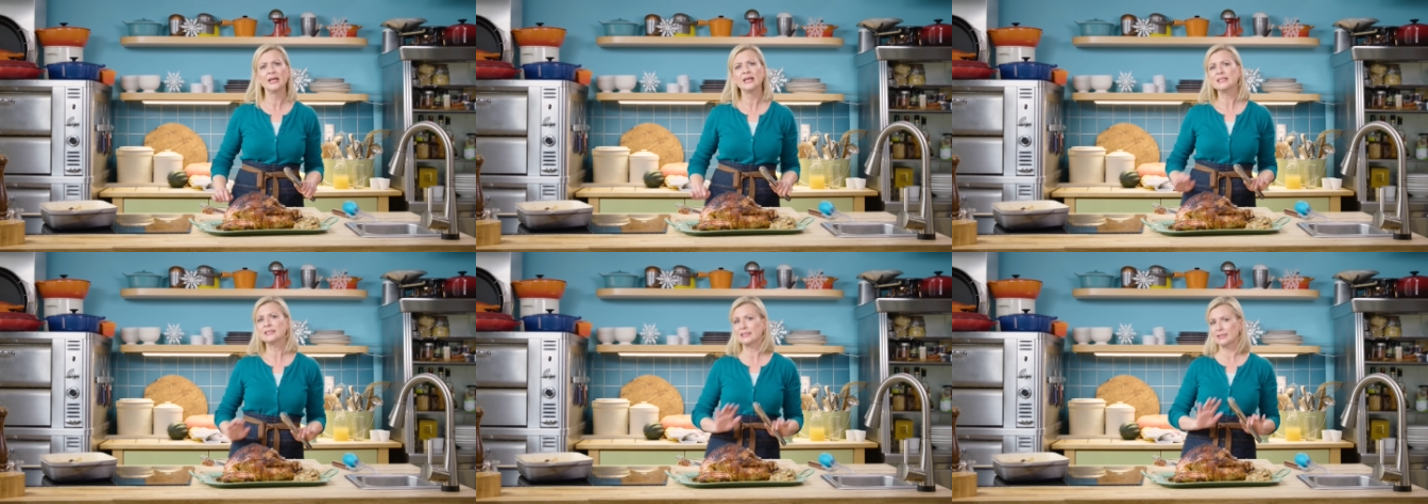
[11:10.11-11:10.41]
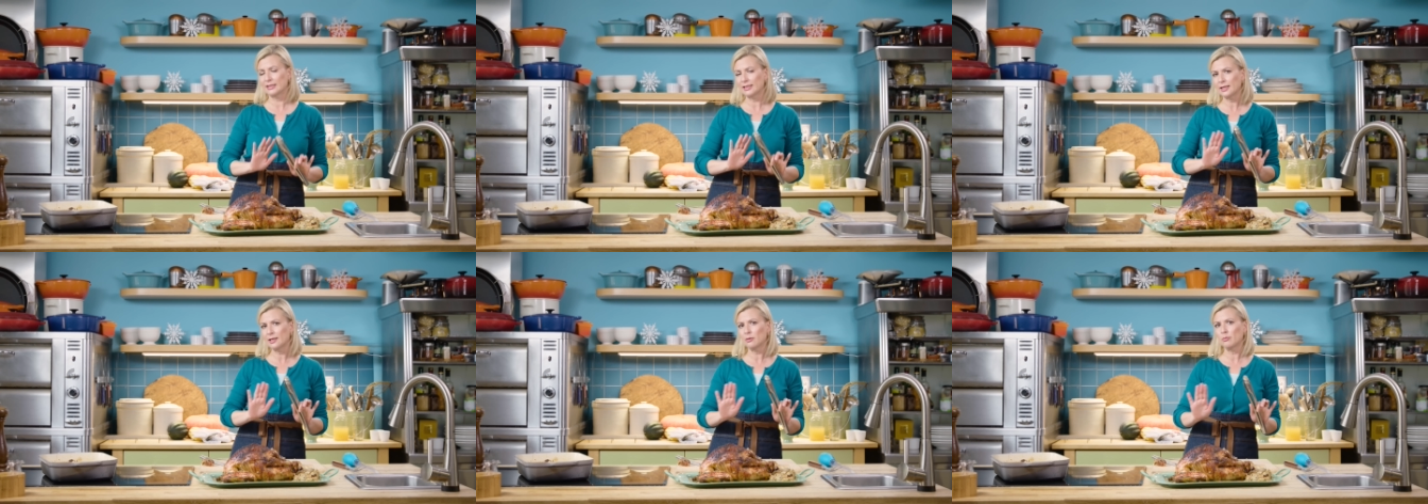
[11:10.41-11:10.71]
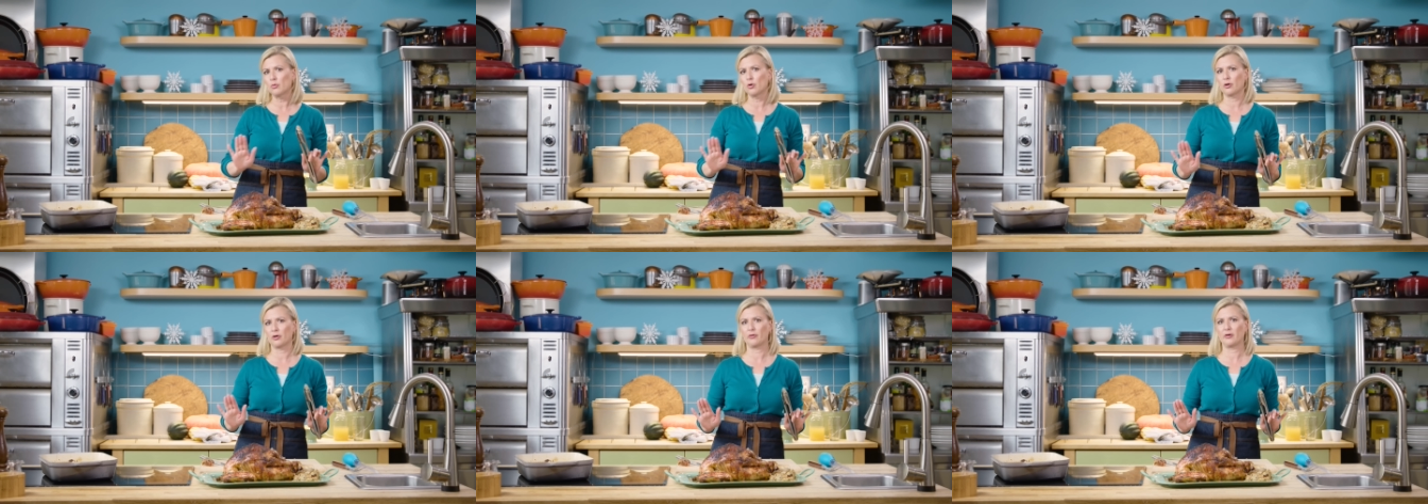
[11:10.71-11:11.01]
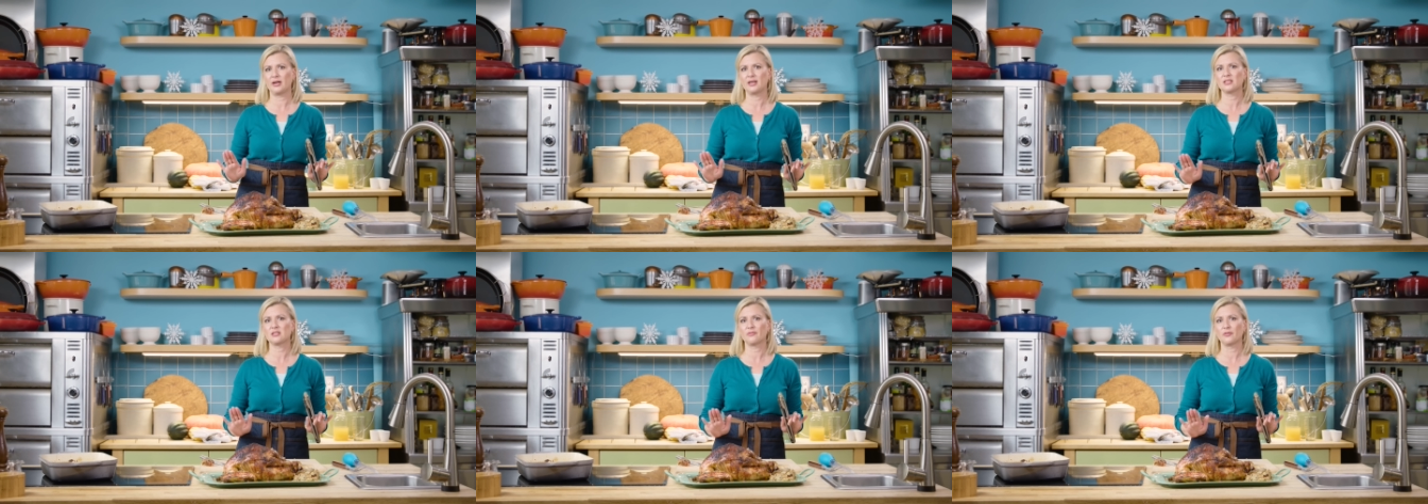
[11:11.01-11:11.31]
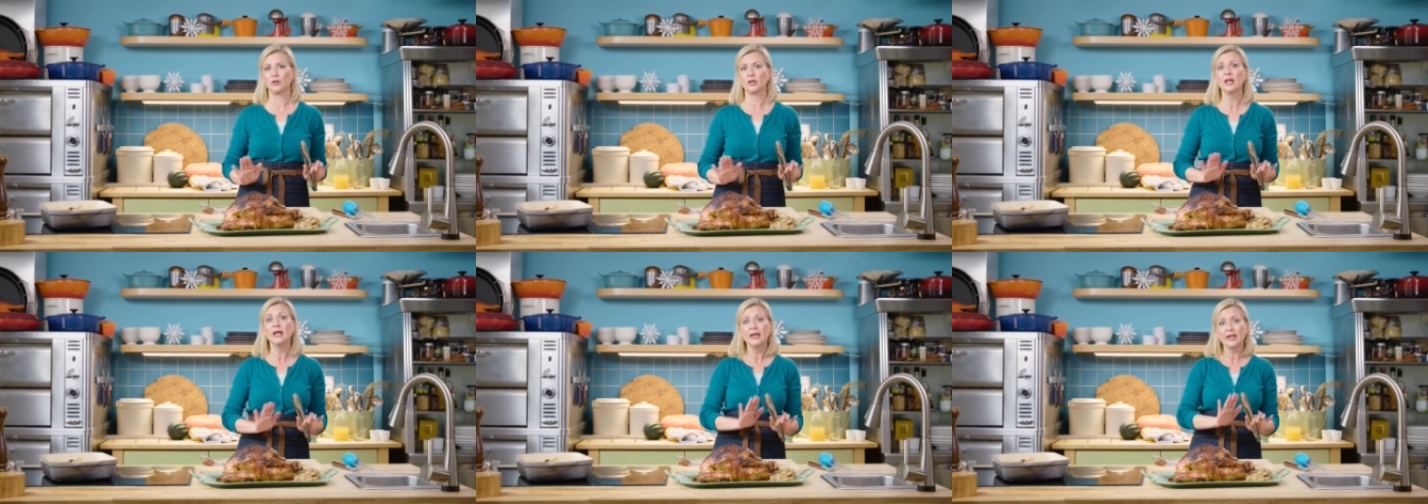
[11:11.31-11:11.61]
It's a little more
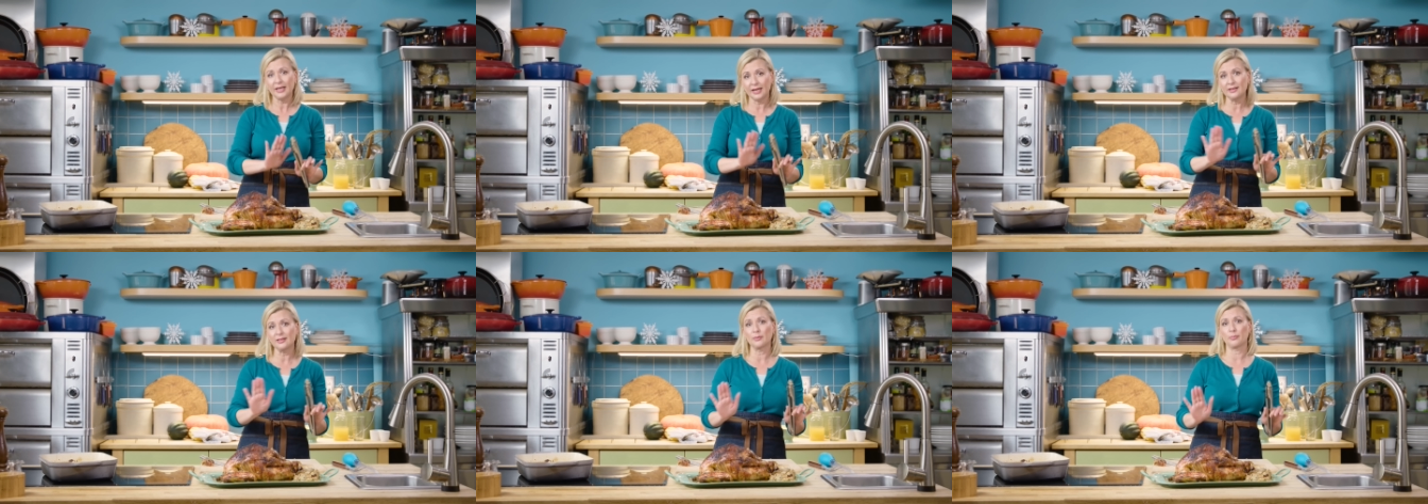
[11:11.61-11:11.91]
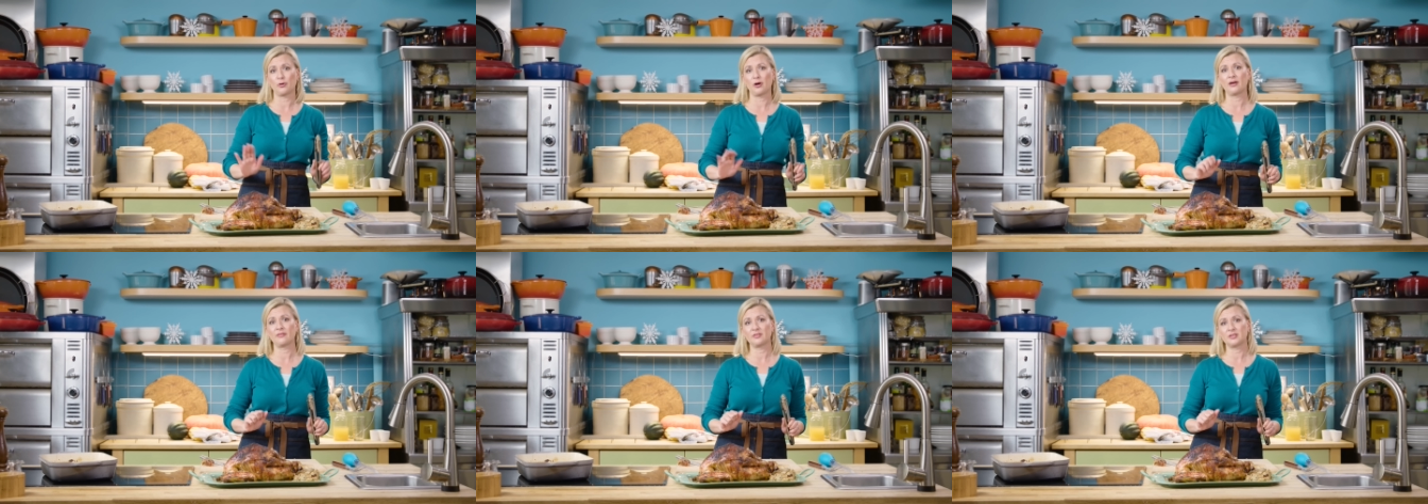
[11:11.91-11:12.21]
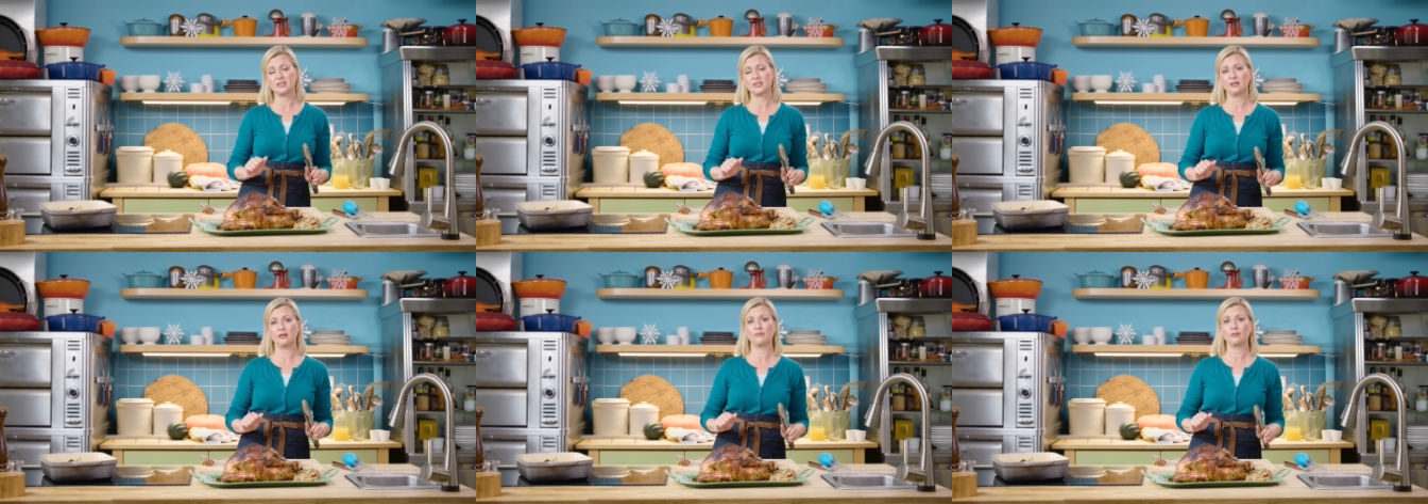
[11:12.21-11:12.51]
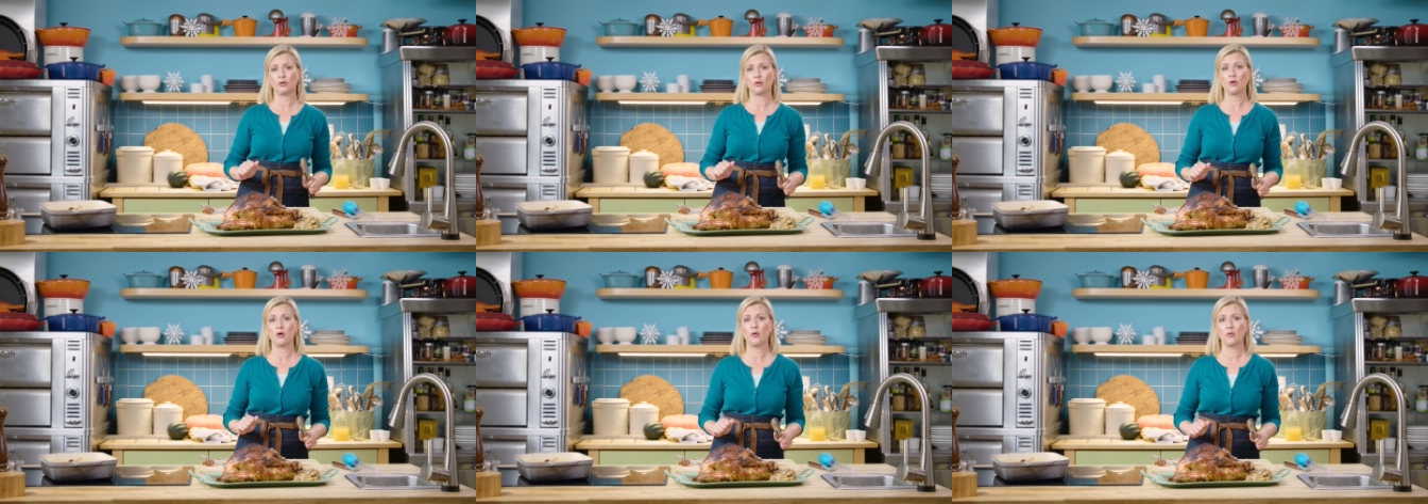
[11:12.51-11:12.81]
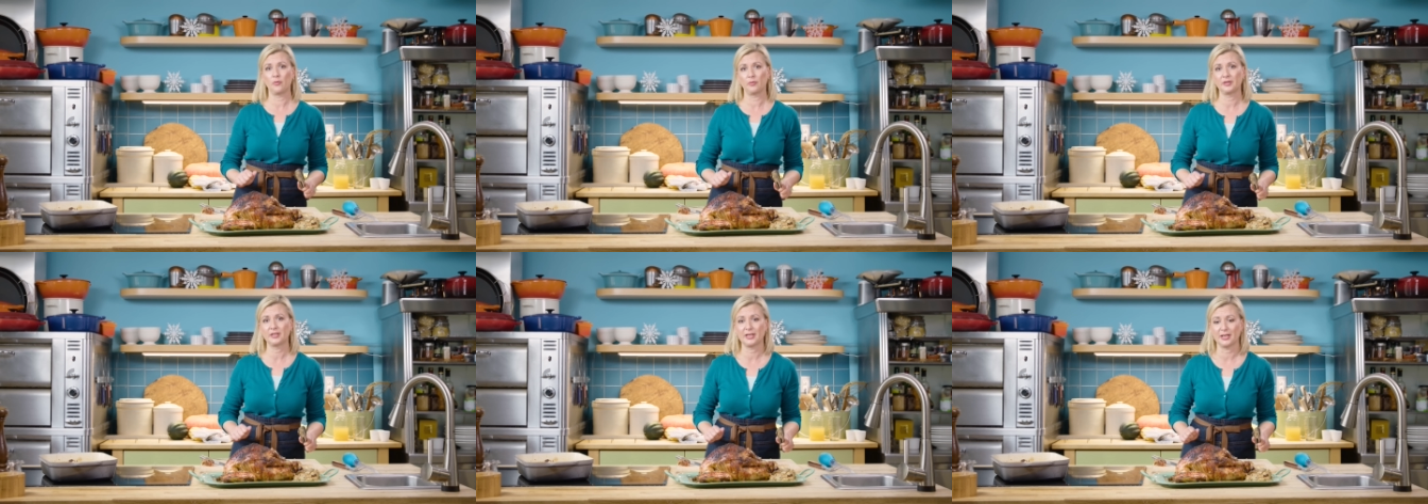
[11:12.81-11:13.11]
graceful in the privacy of your
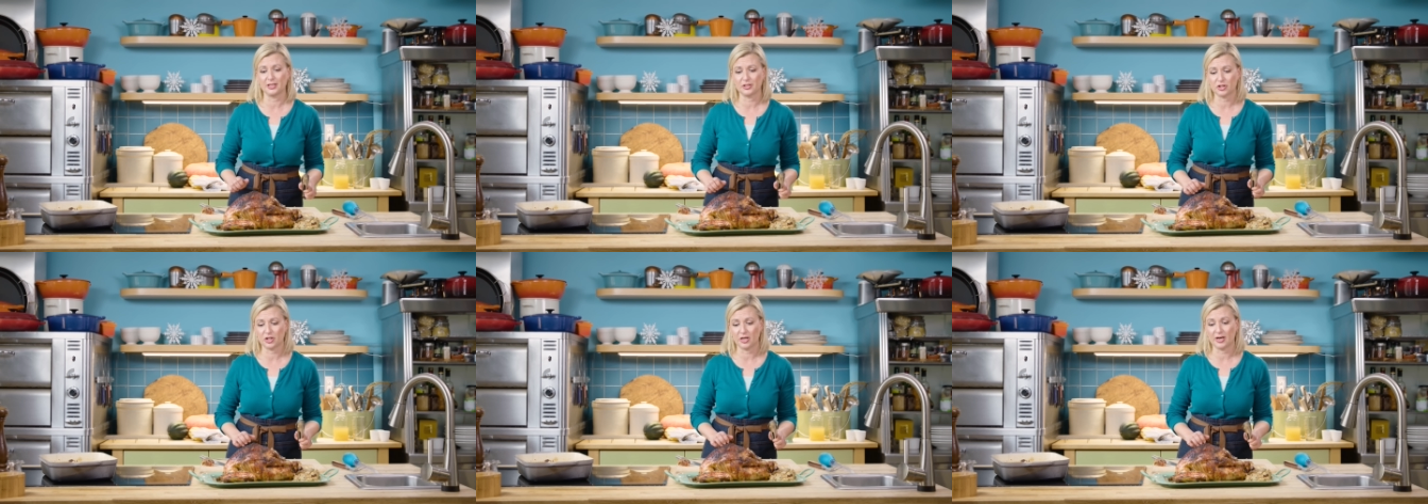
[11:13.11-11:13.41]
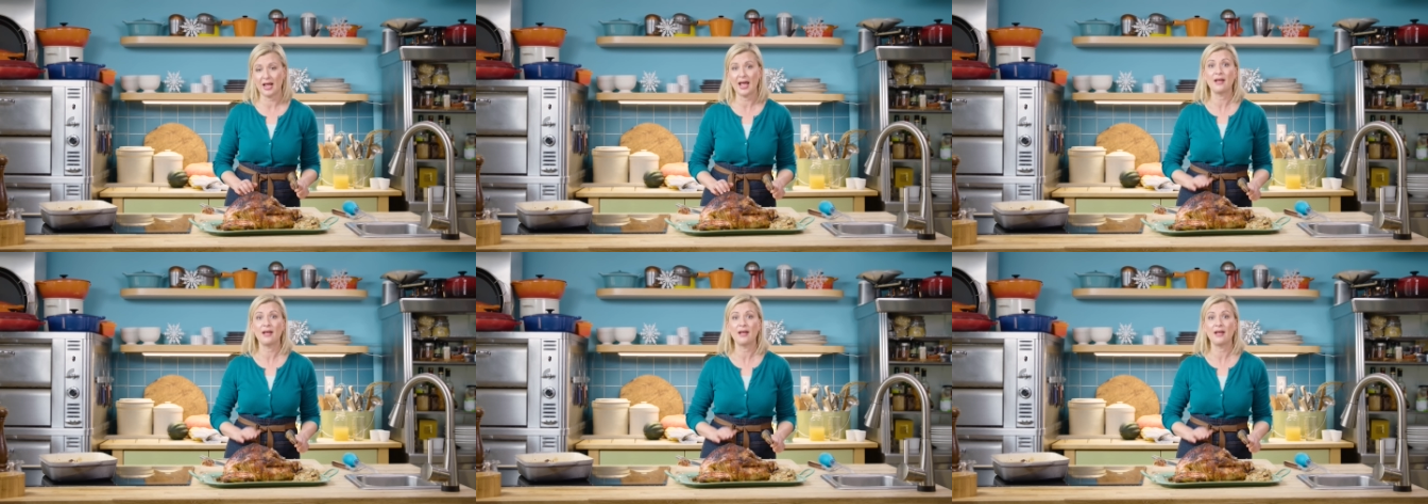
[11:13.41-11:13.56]
own kitchen.